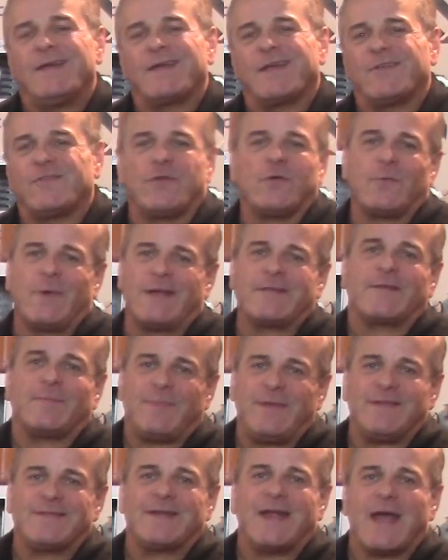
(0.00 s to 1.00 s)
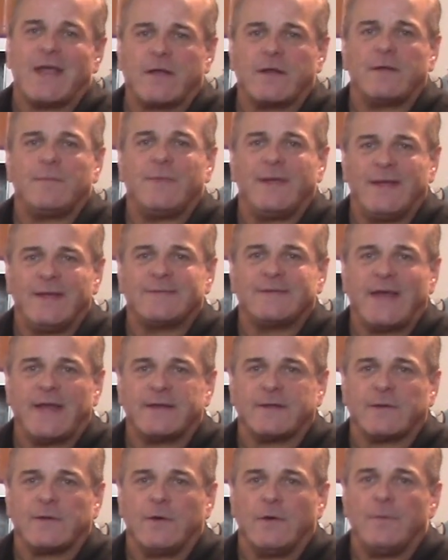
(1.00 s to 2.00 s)
because your recipe is not going to be
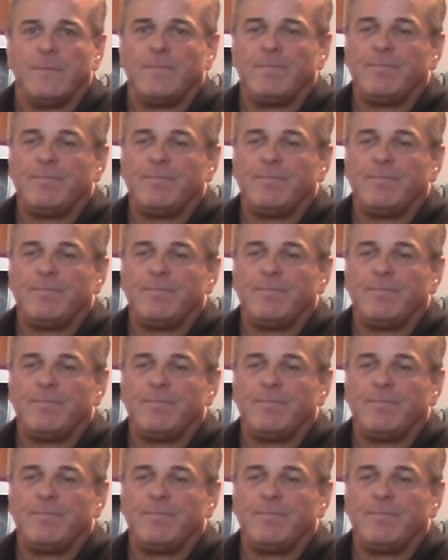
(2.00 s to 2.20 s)
identical.